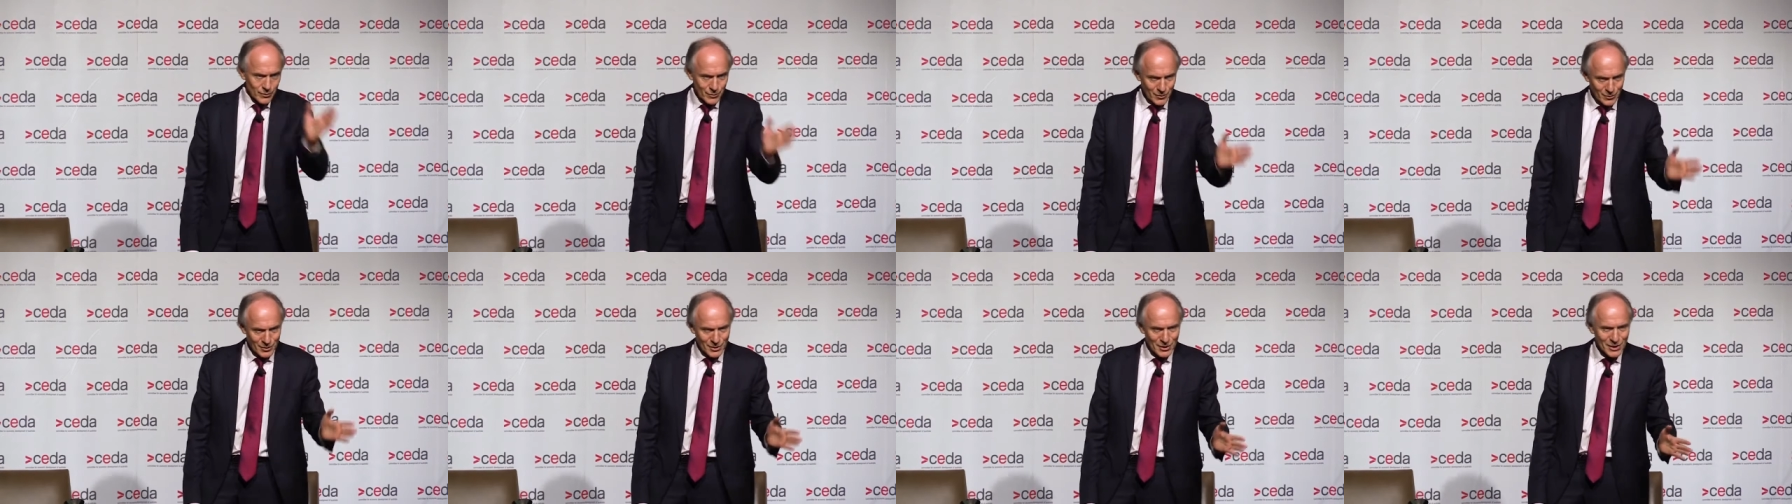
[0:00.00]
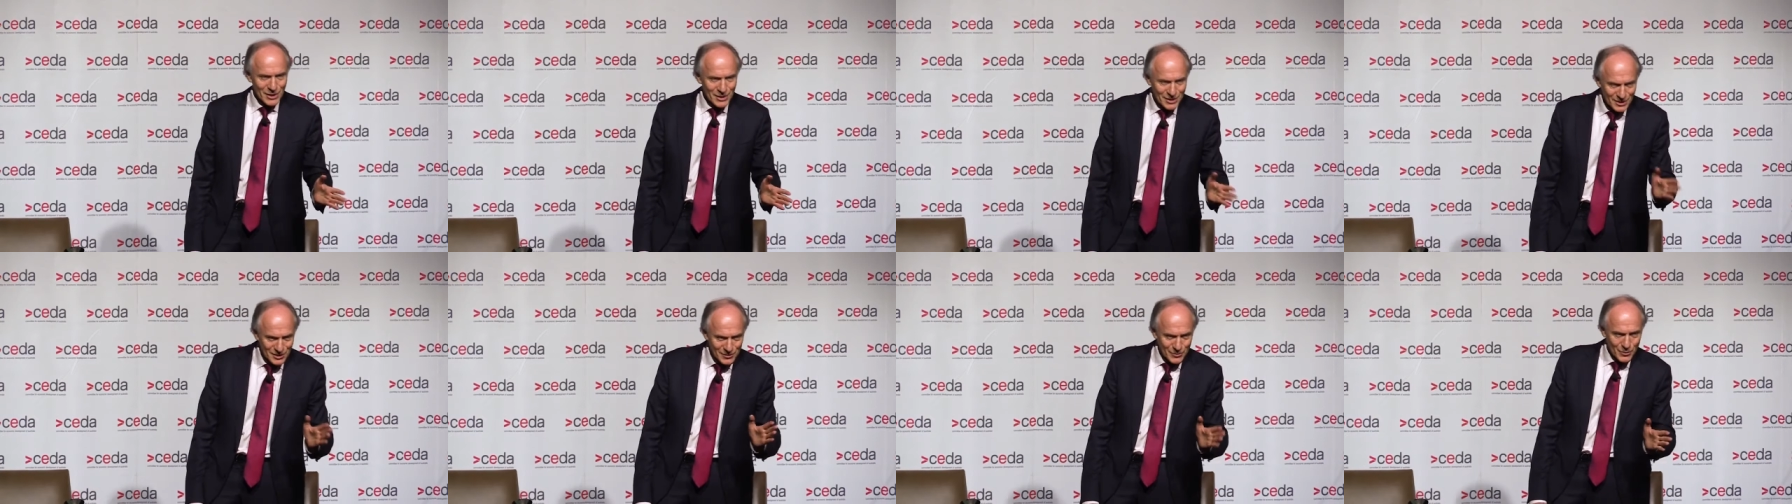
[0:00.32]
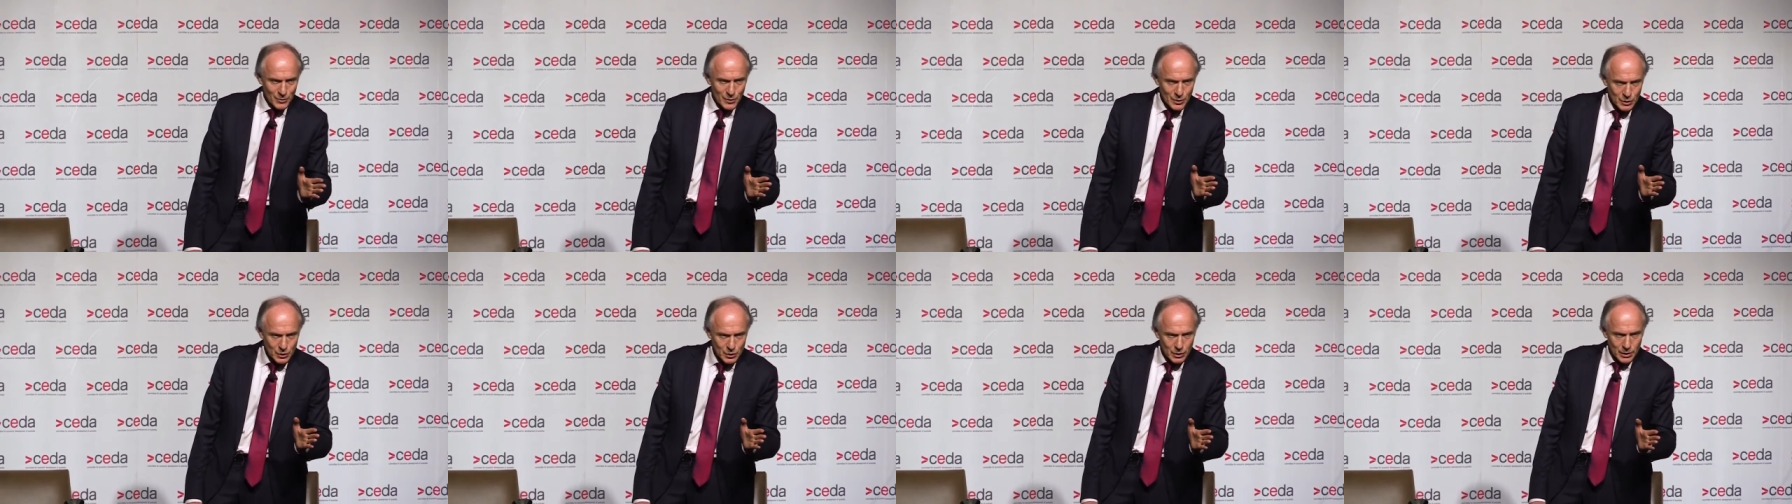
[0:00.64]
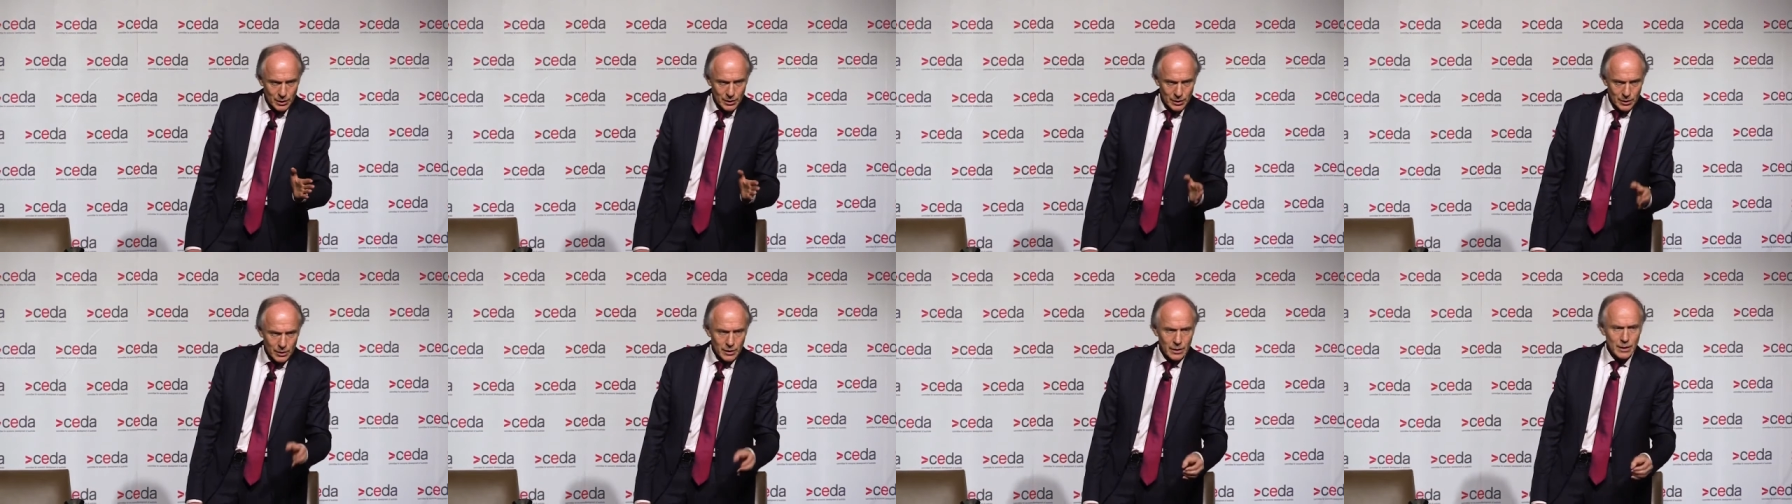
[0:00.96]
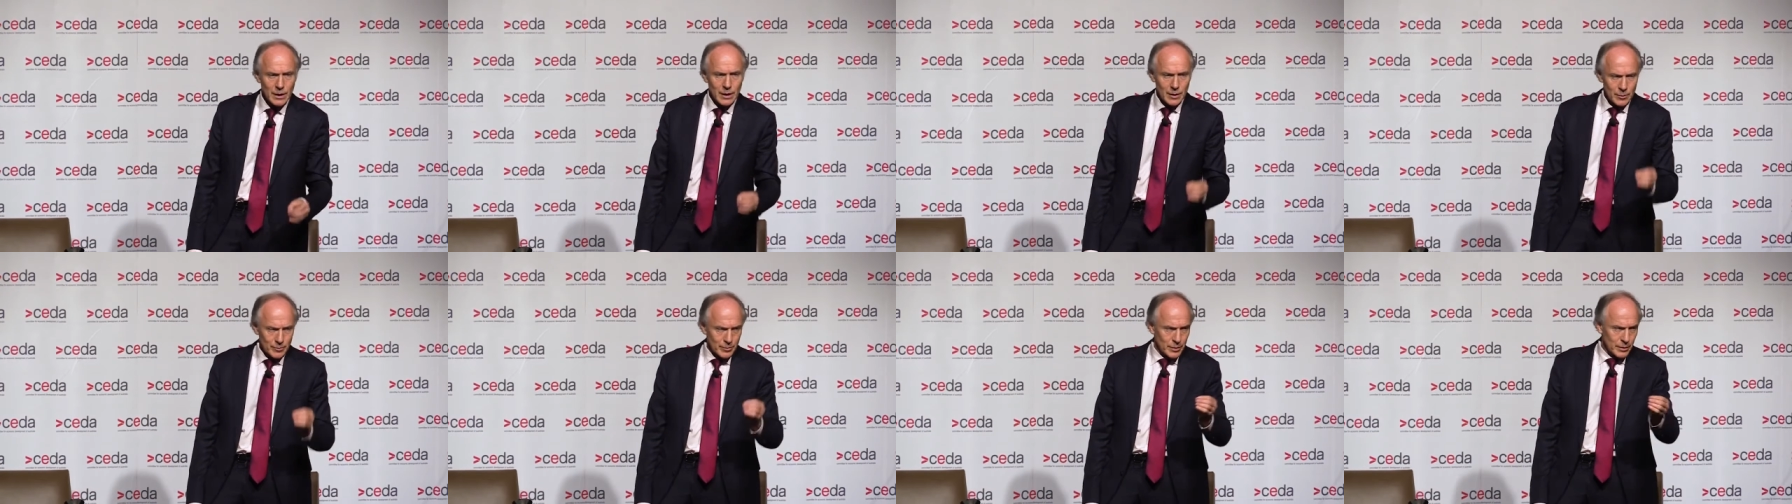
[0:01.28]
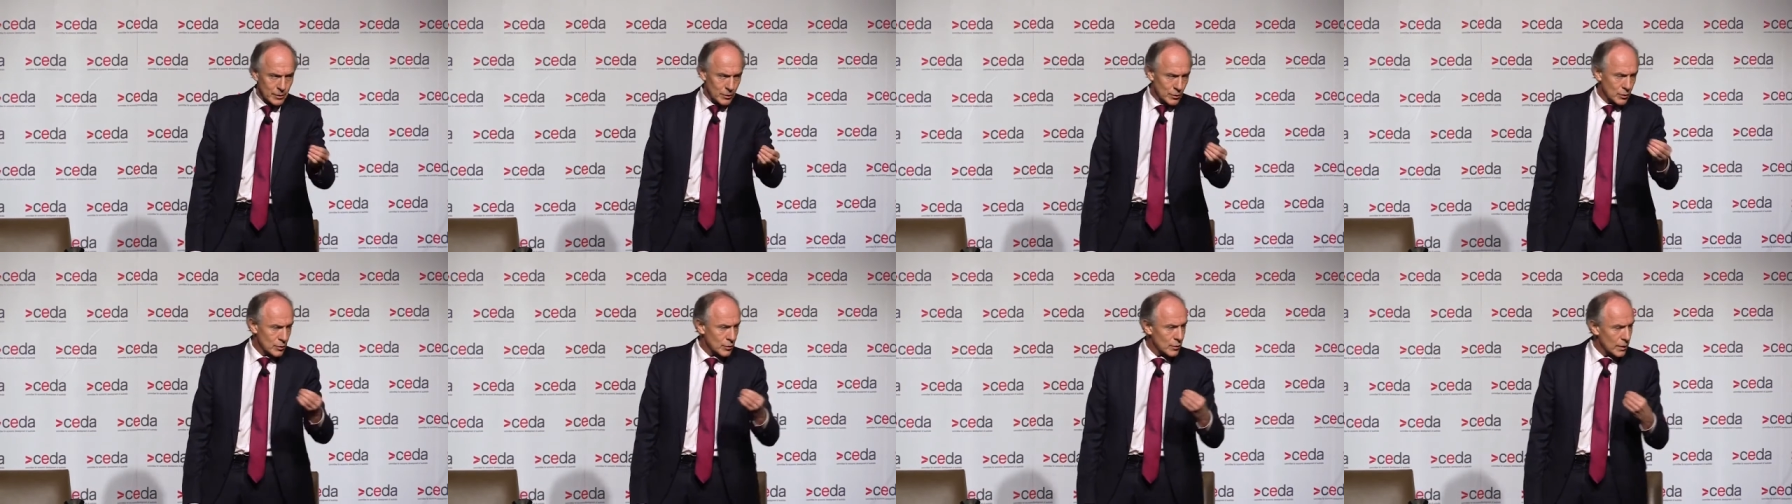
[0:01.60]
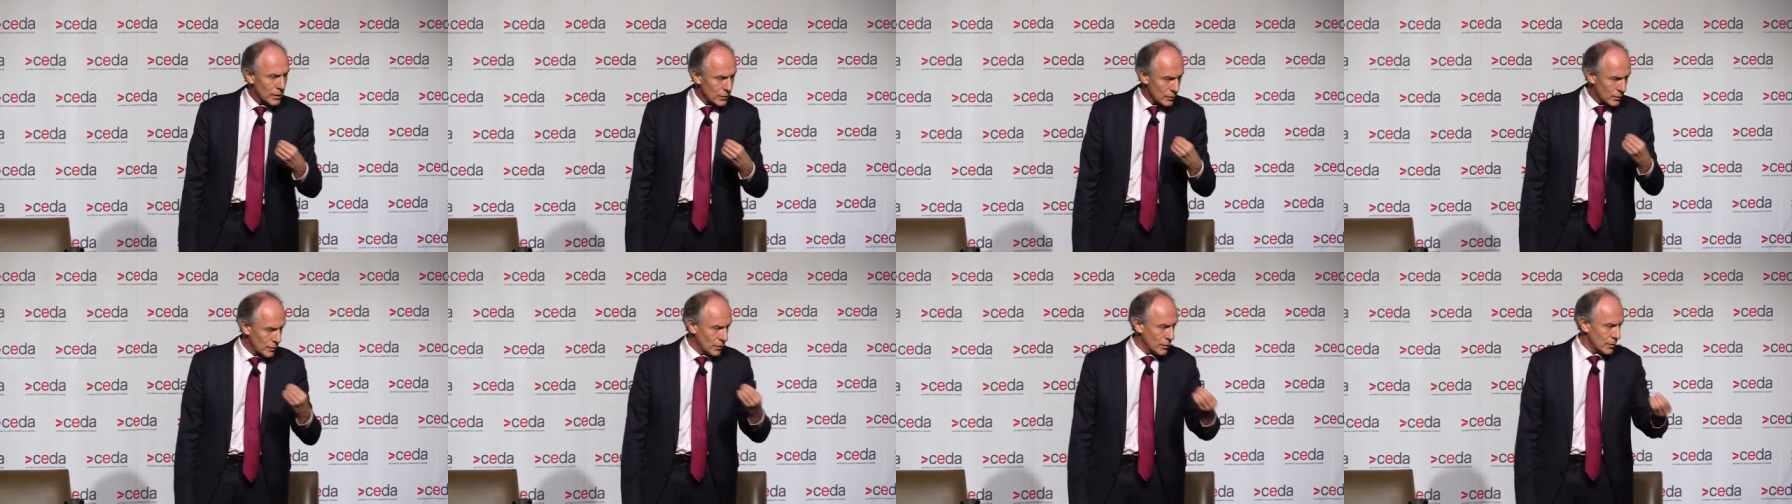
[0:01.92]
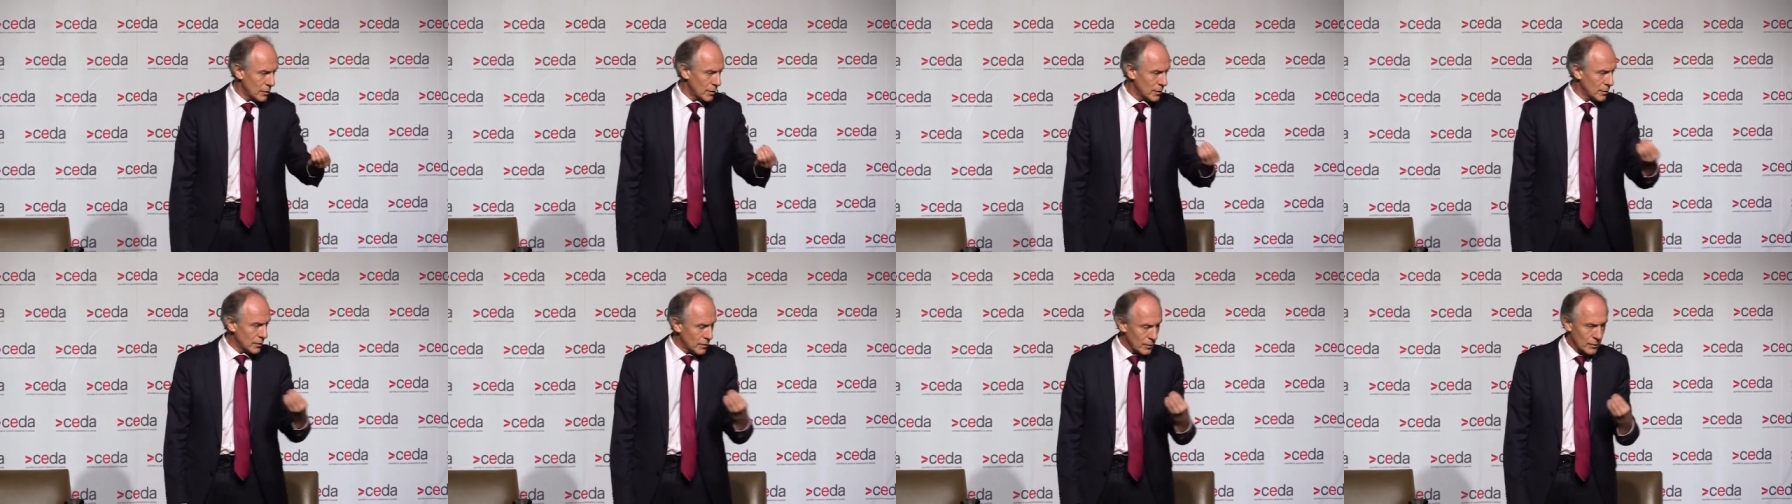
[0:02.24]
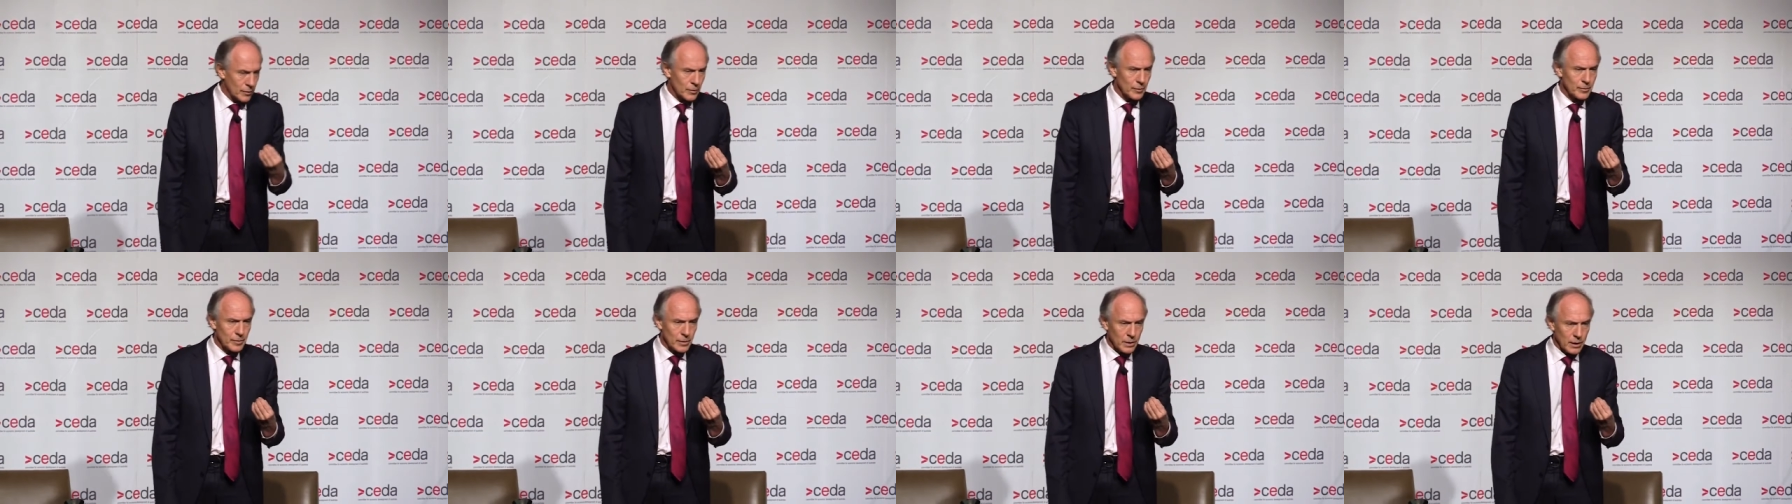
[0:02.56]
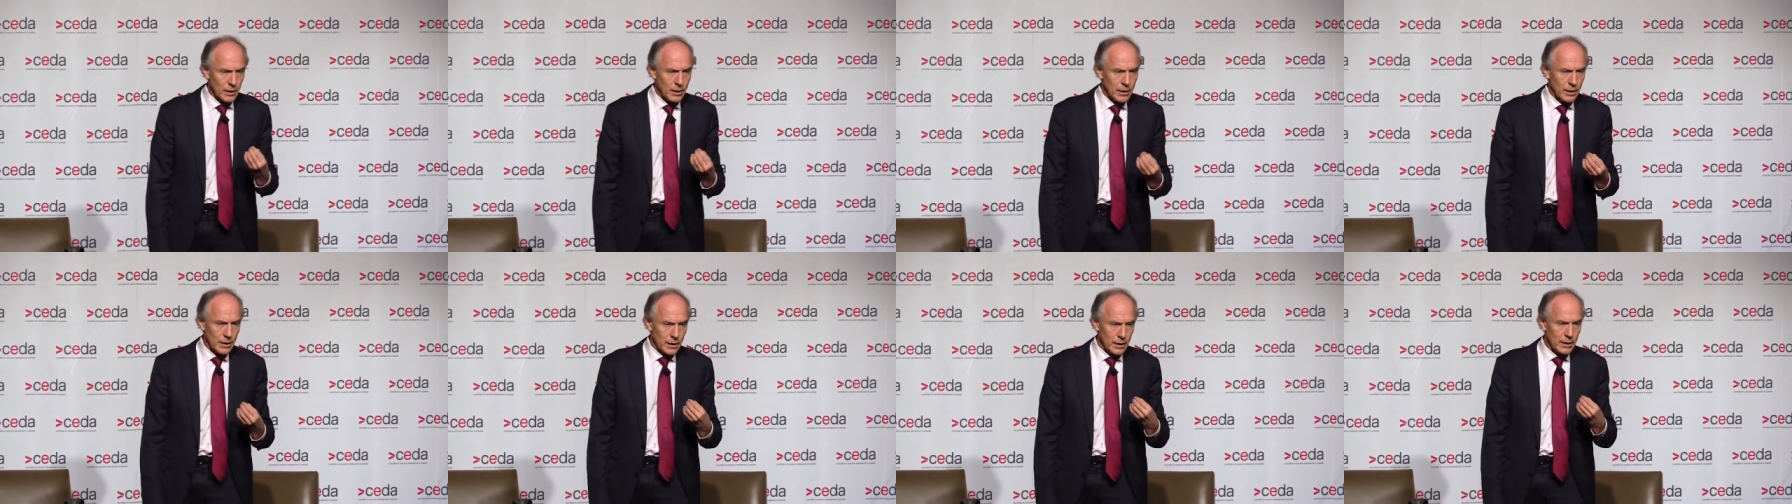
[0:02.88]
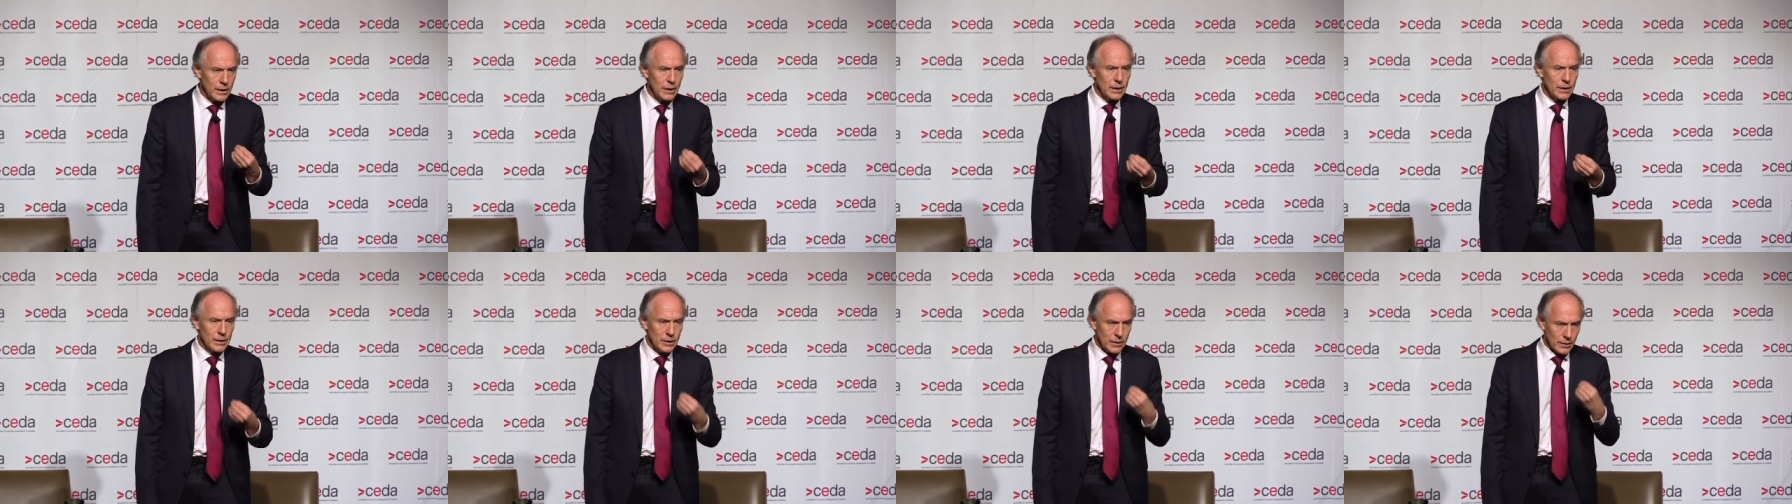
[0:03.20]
is the key differentiator, but trust in the supplier